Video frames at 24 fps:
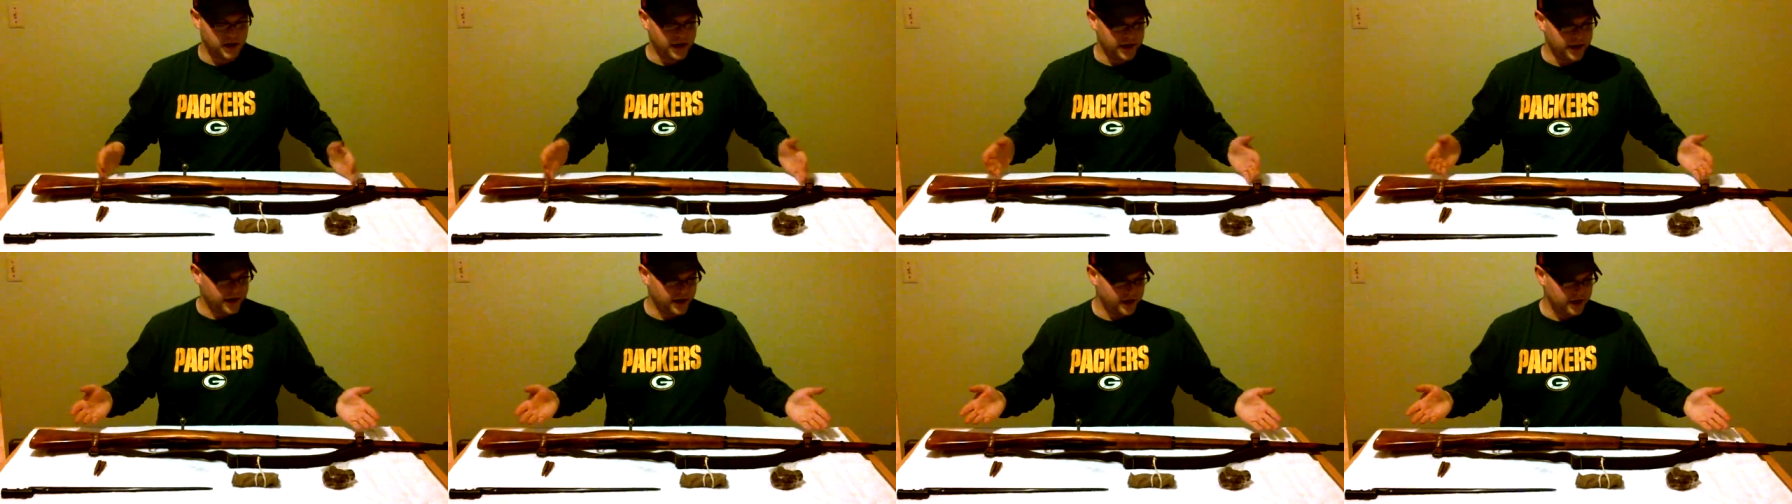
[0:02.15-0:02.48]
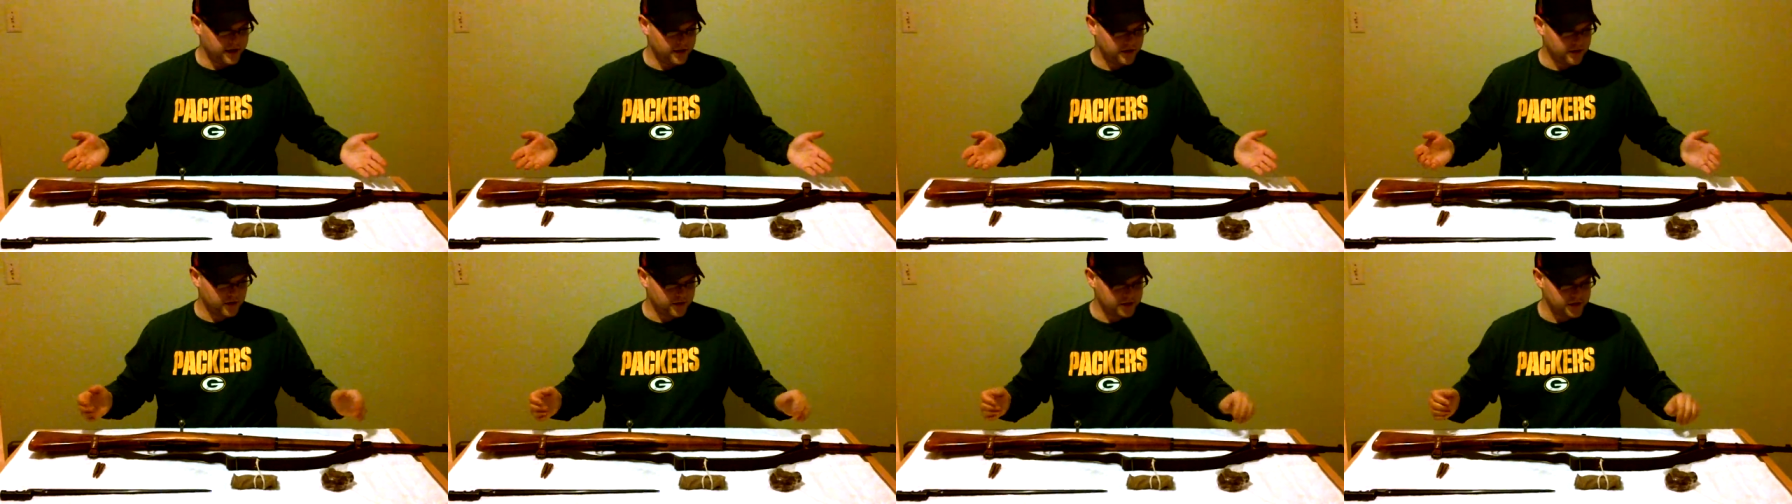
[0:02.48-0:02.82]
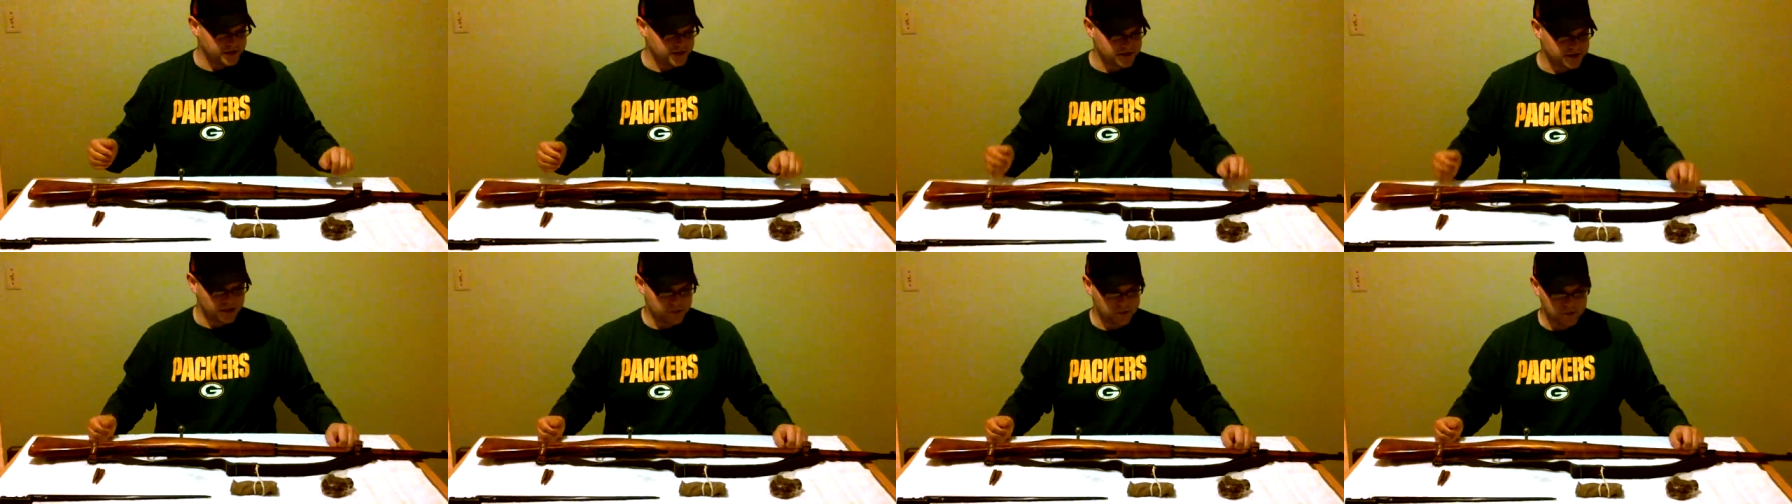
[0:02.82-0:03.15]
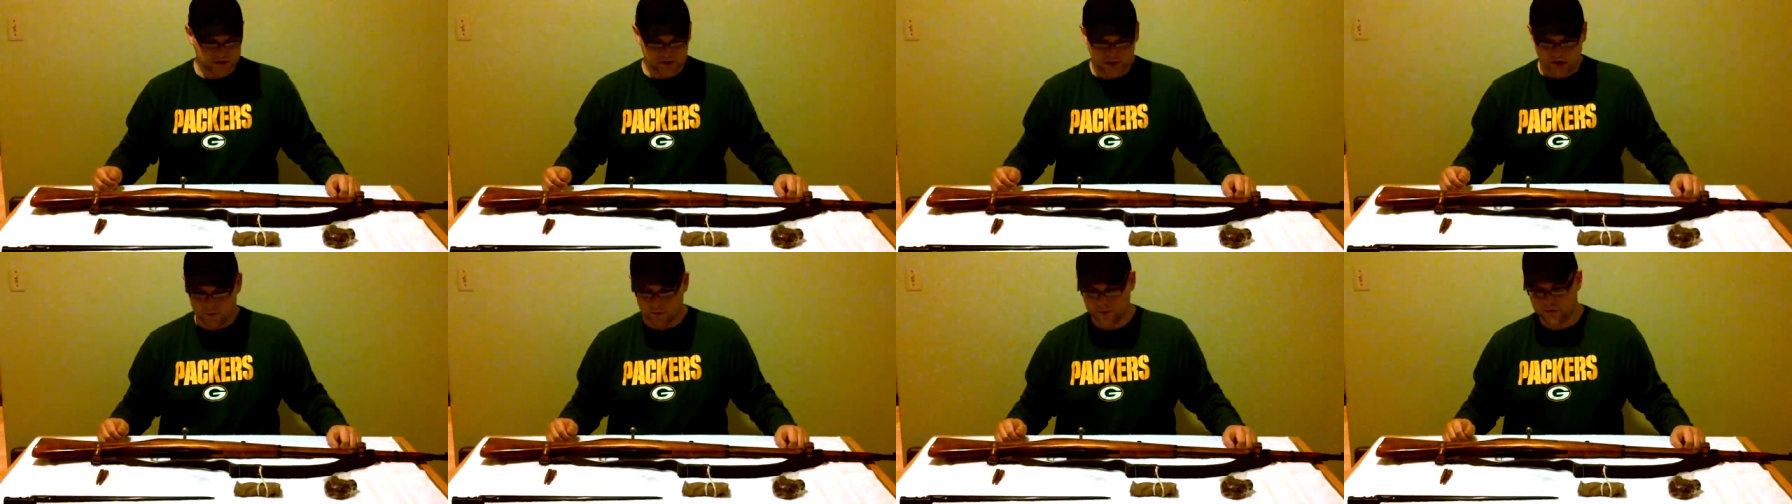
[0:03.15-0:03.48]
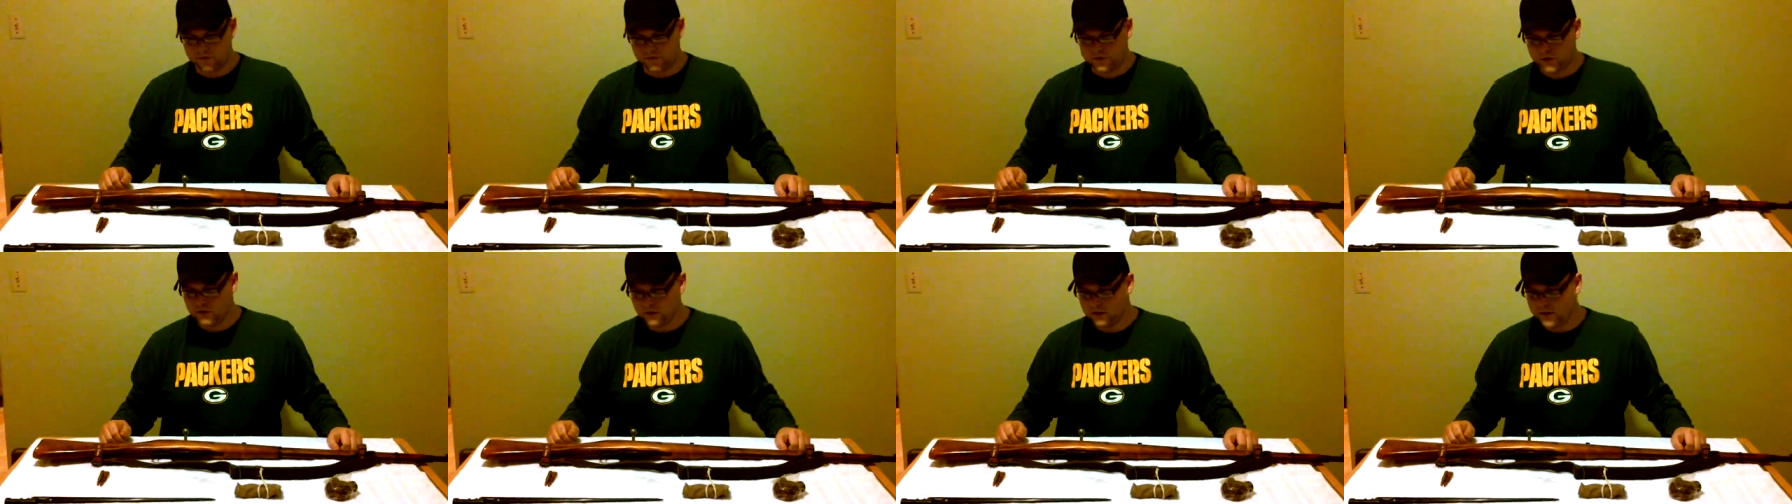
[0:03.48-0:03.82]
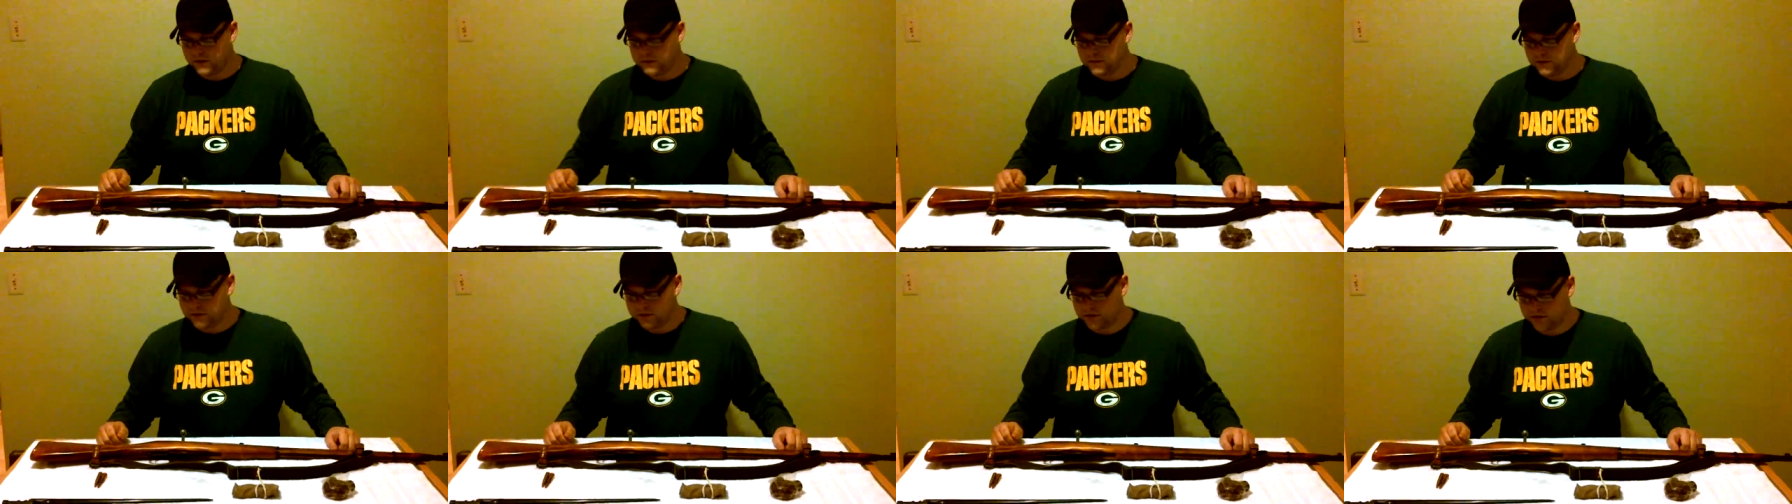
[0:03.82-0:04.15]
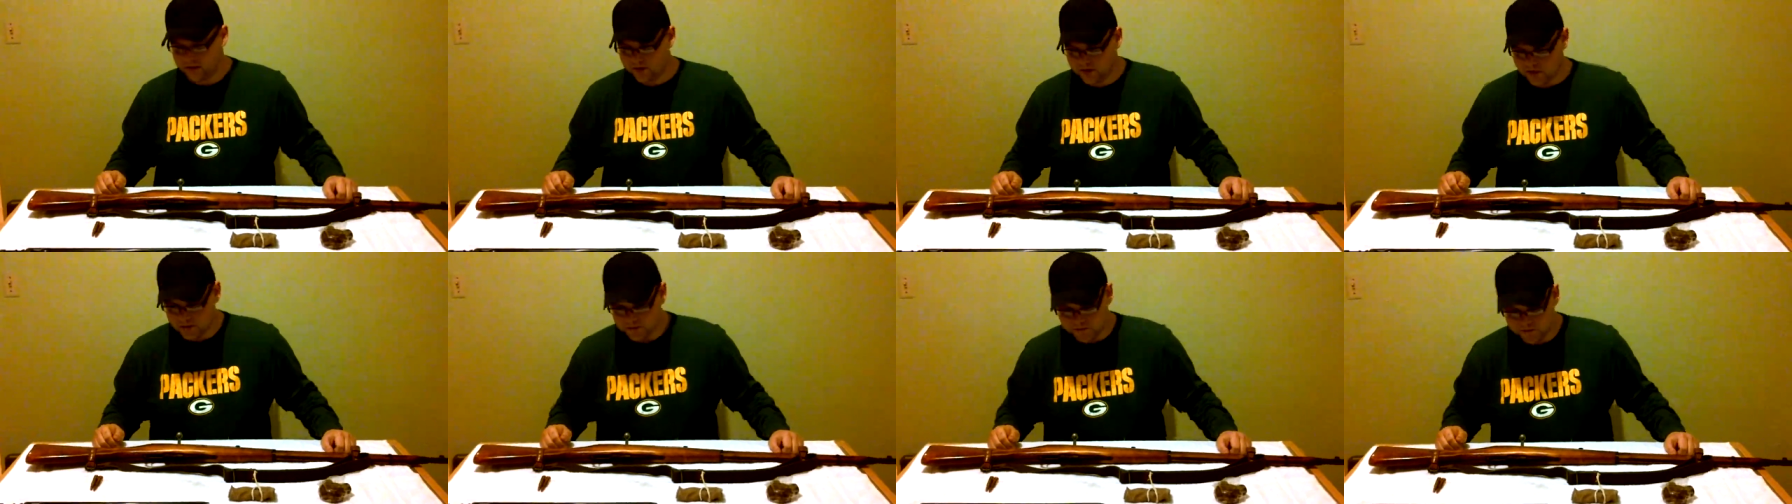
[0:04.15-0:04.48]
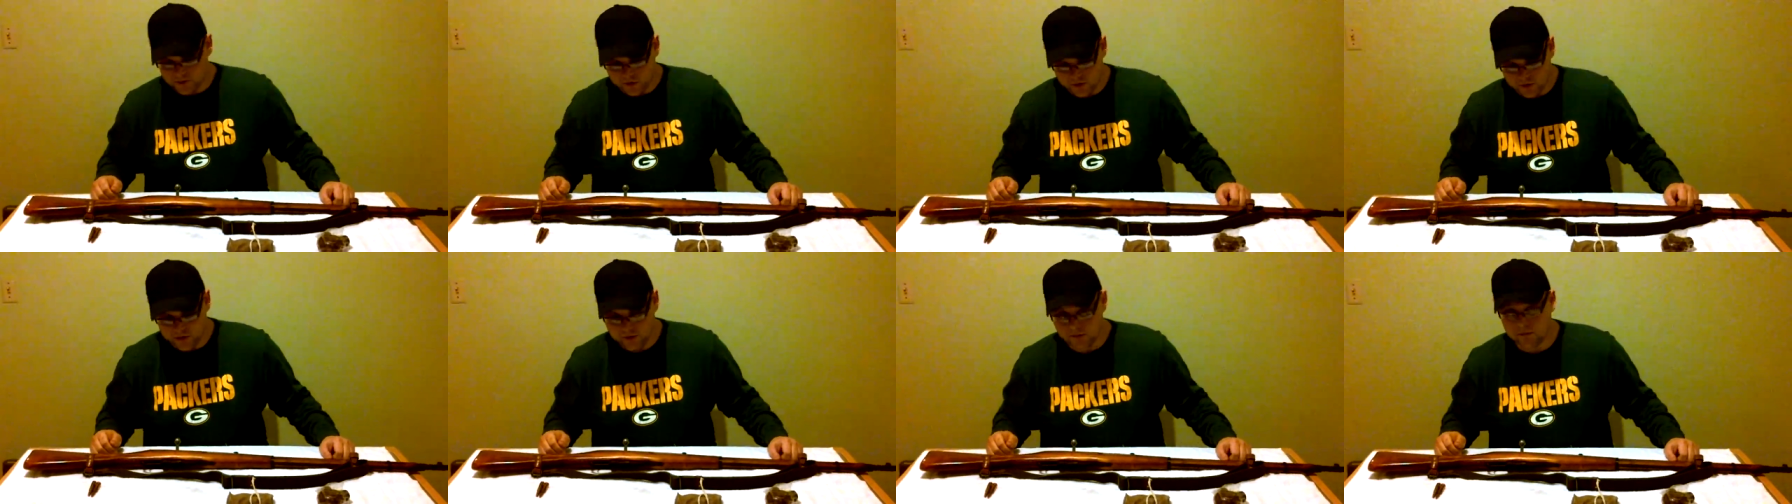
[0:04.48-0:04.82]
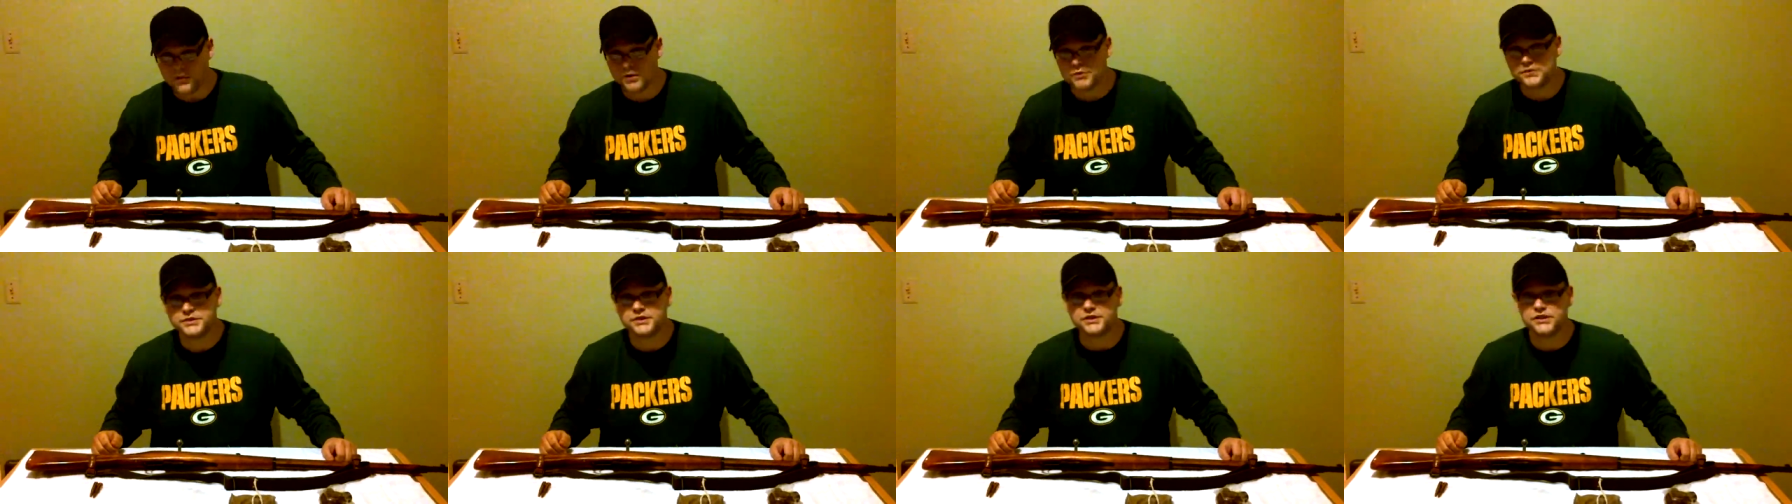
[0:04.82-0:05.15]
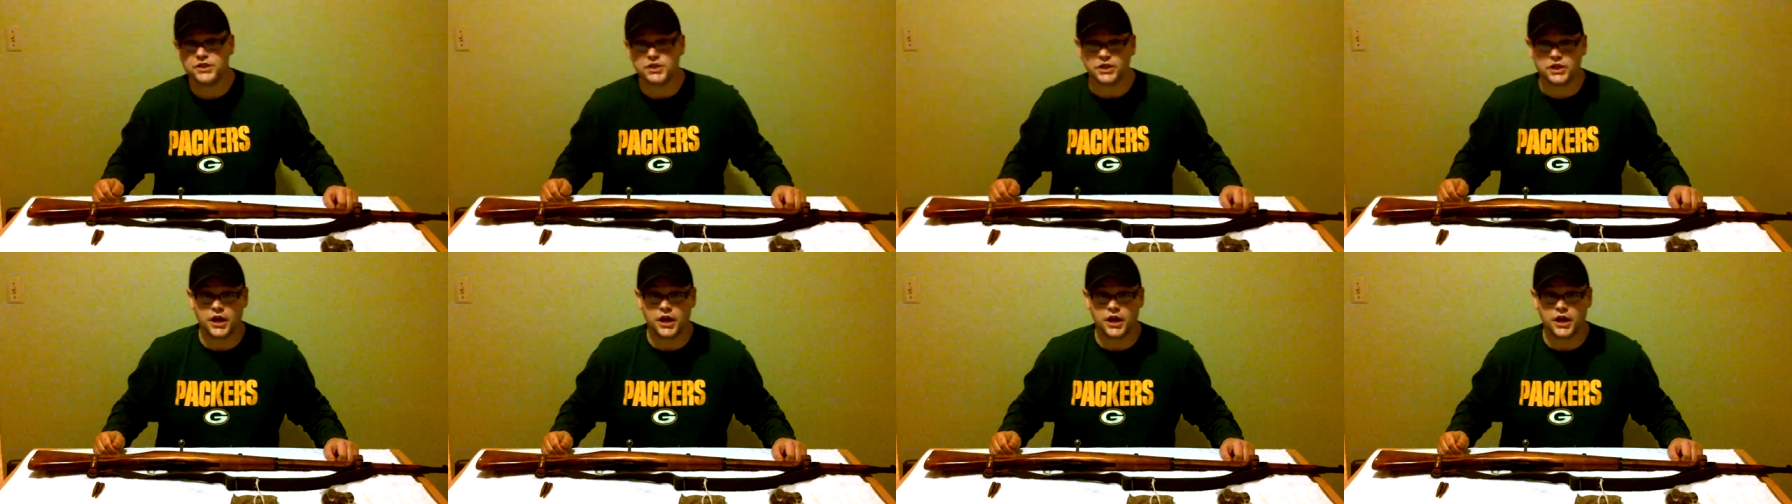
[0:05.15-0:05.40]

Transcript: and on this tabletop review I'm doing a review of the Mosin.